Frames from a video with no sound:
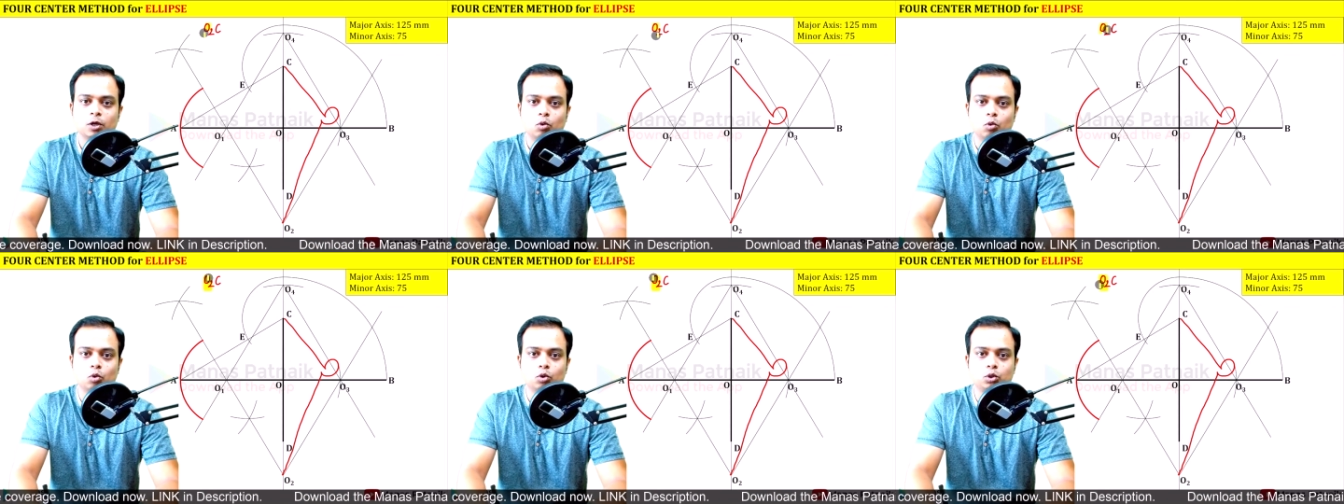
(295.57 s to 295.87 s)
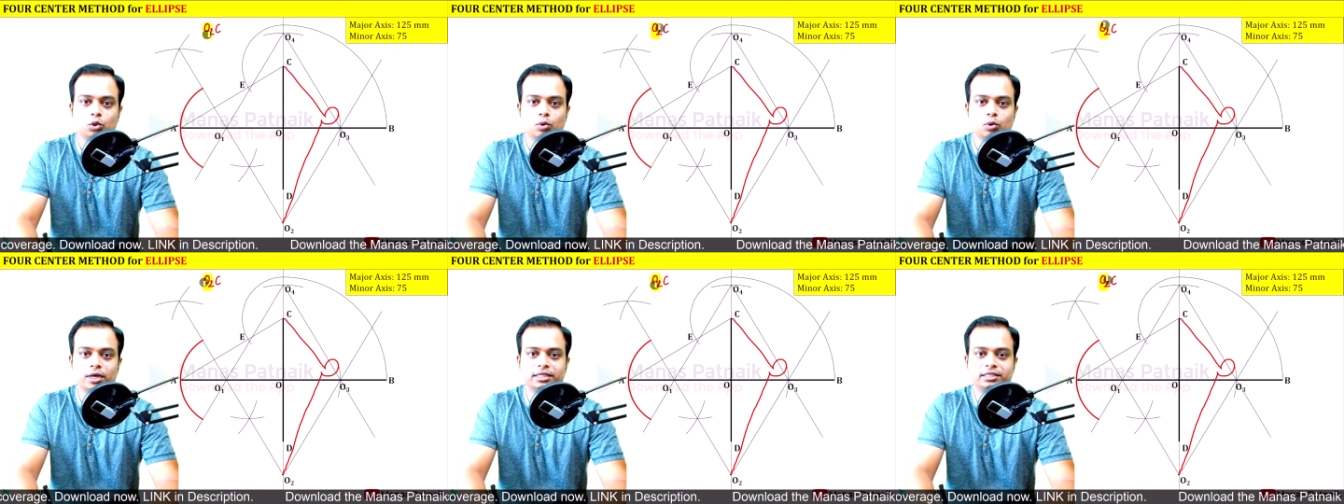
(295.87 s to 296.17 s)

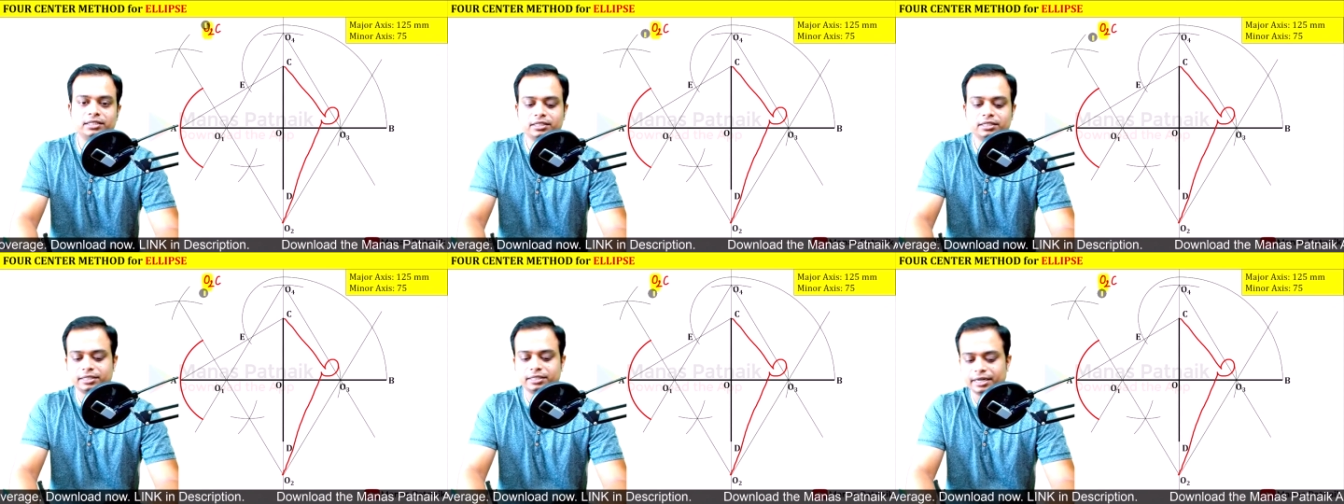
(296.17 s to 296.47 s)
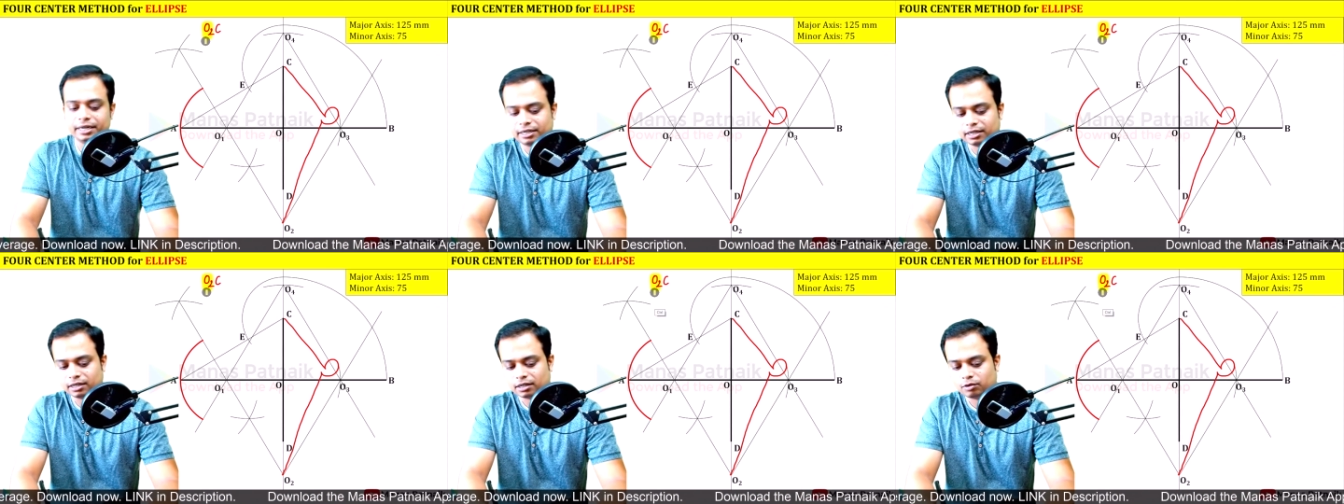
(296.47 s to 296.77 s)
O2 as the
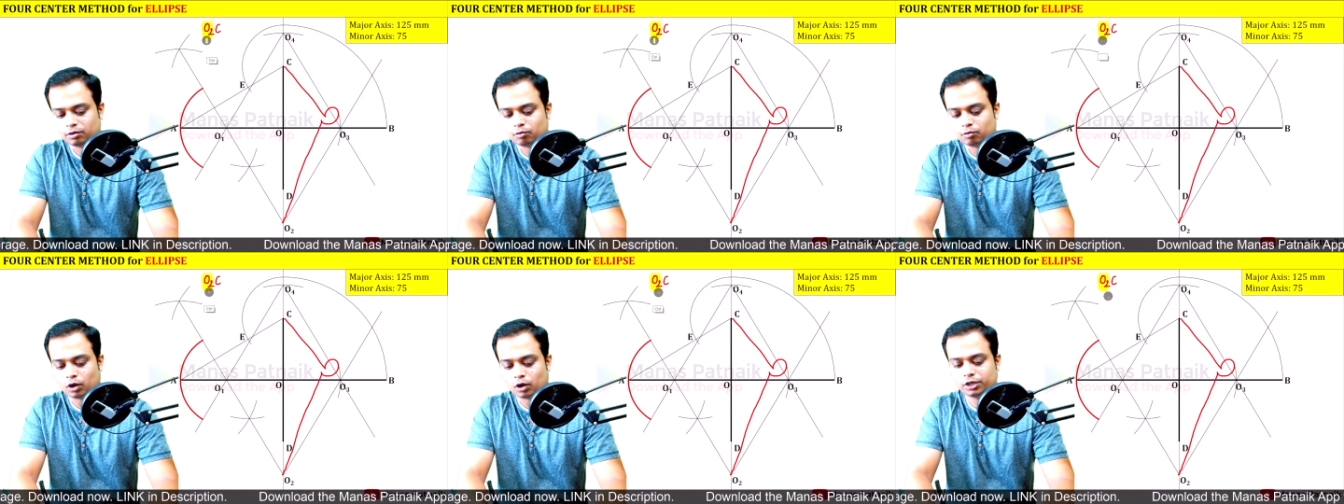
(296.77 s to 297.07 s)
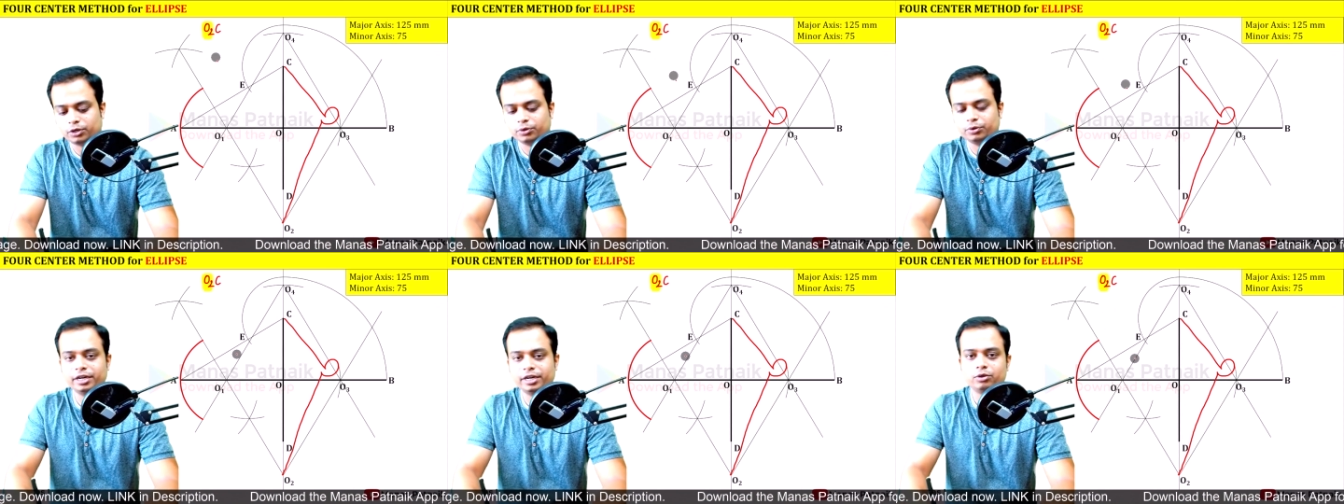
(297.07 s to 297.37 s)
center,
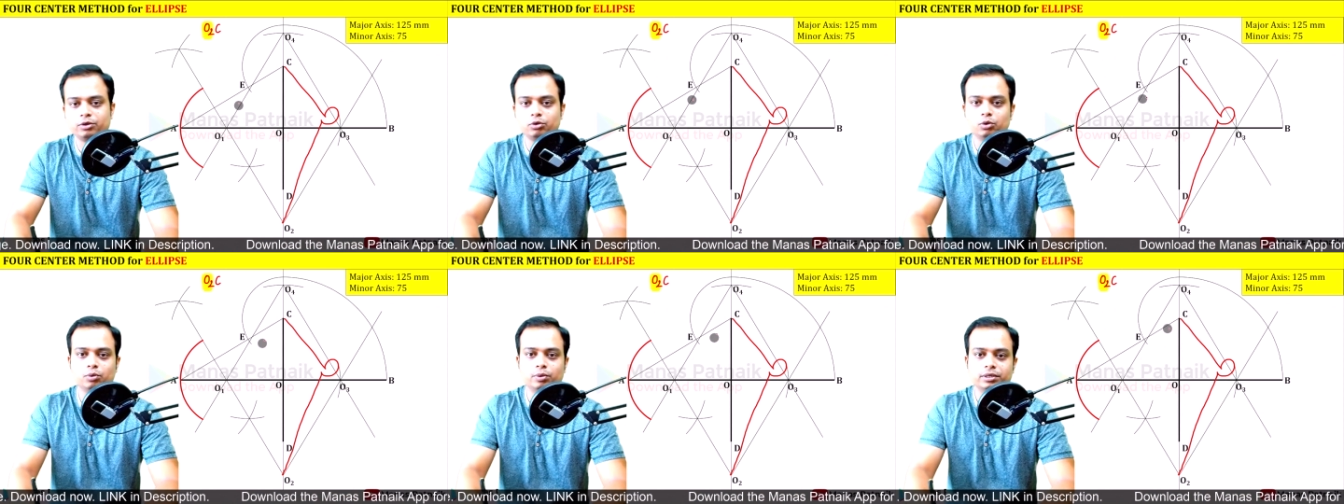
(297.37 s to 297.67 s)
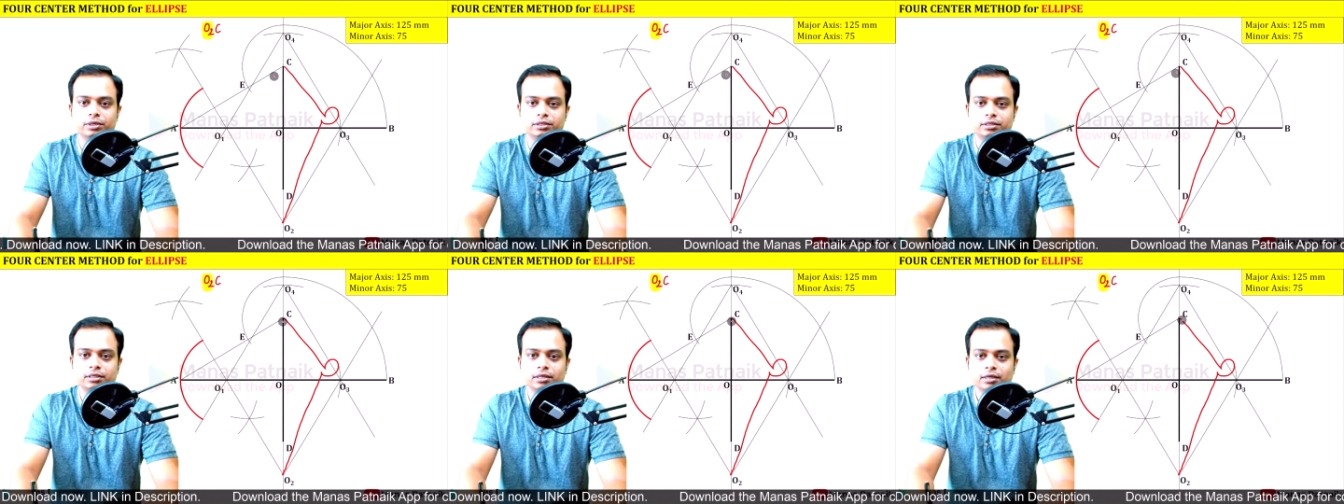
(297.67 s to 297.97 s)
what you need to do
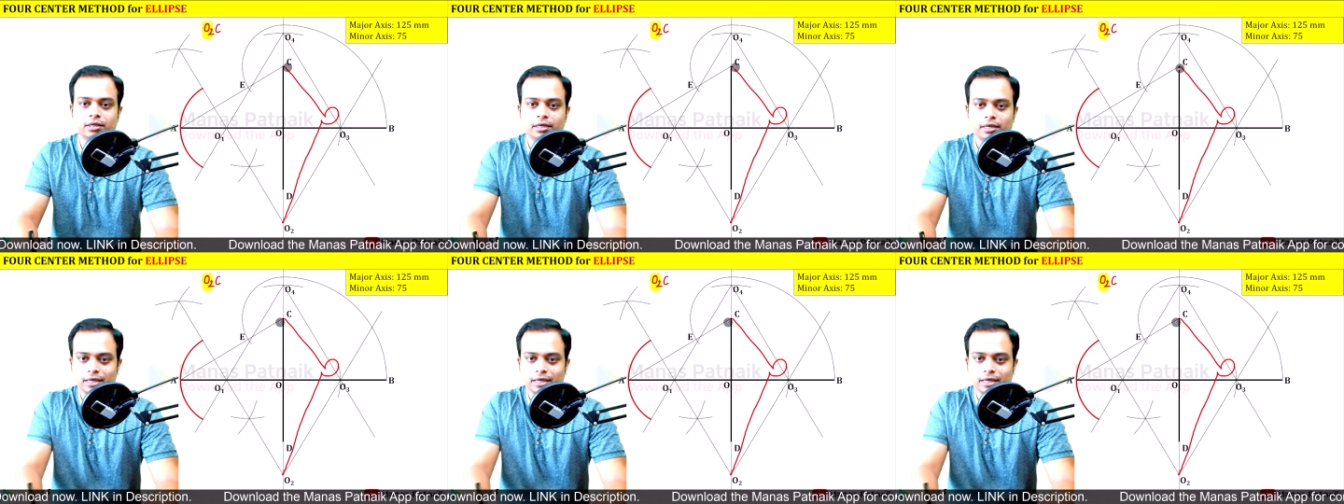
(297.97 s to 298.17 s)
is